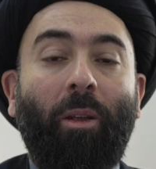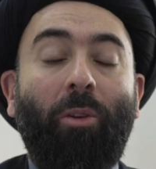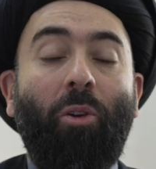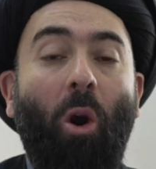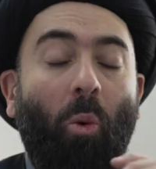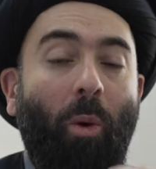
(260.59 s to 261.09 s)

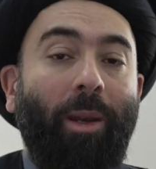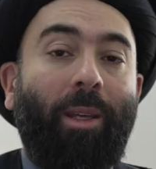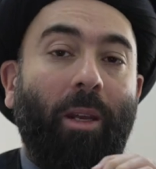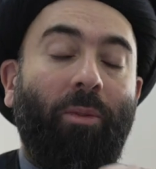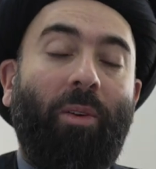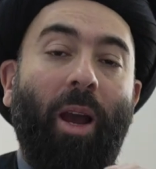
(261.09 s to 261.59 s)
No one
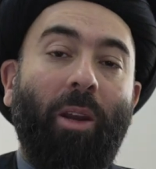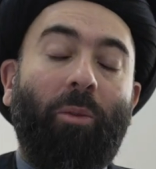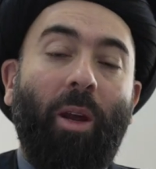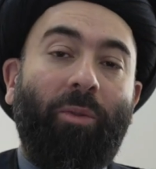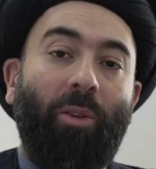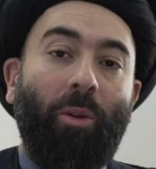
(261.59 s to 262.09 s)
can find
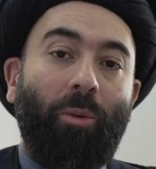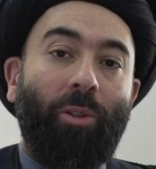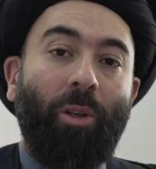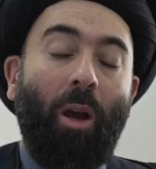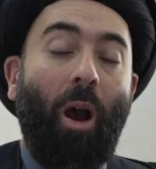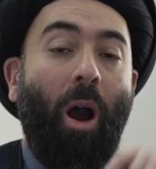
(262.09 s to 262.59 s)

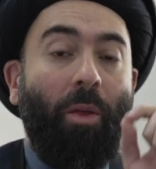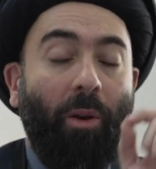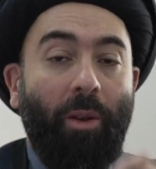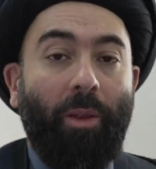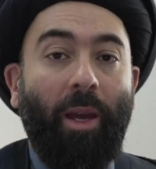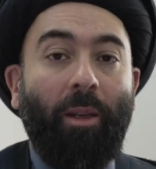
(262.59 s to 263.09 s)
refuge
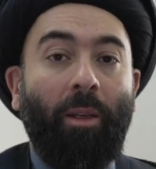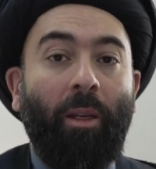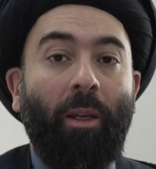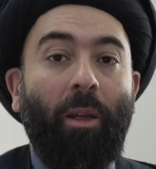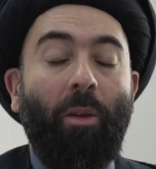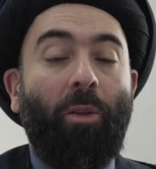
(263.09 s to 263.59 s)
other than
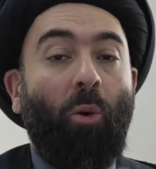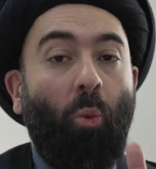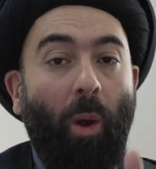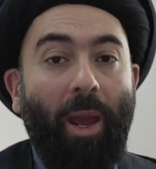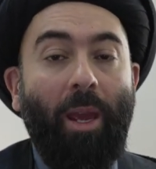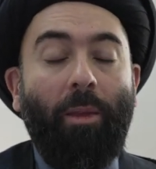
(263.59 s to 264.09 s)
the
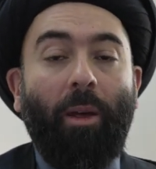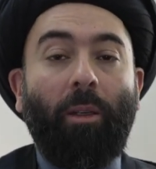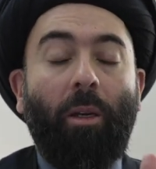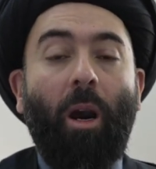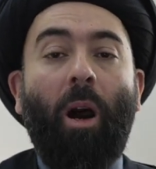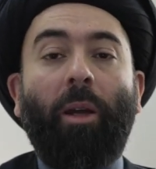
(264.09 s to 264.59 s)
way
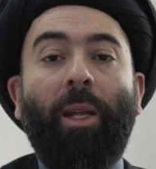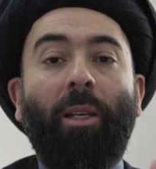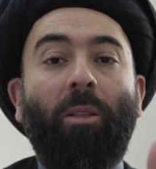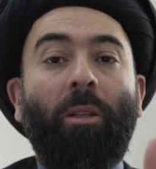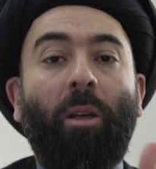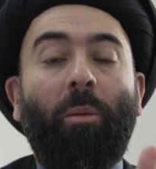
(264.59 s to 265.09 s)
that God
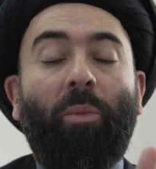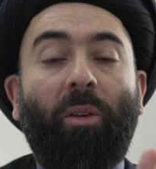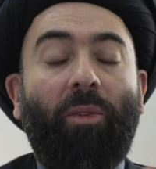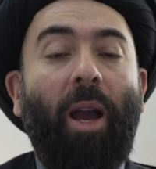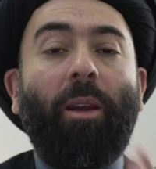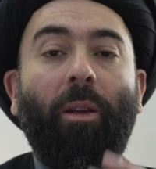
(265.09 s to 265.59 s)
has
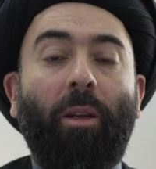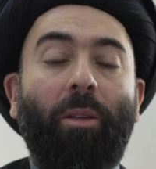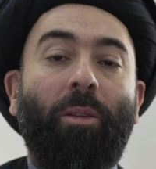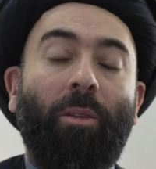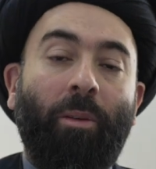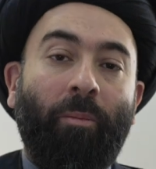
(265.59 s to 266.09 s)
provided
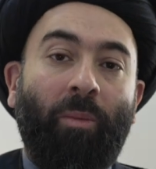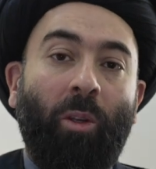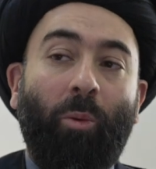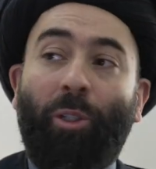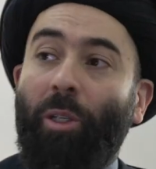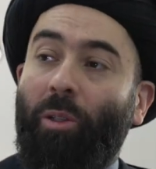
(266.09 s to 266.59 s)
us,
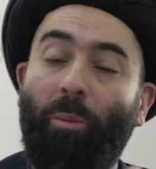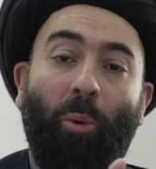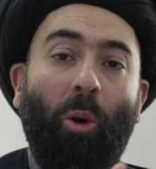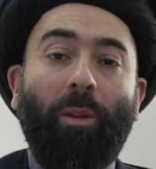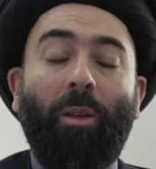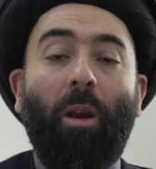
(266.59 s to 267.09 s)
which is to
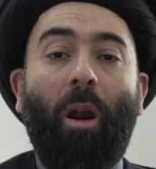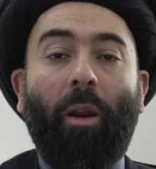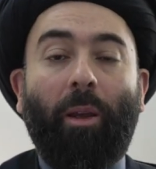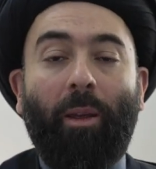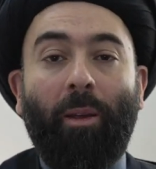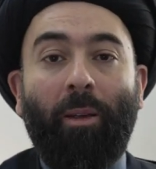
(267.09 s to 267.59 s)
board the
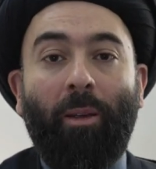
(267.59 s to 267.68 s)
ark.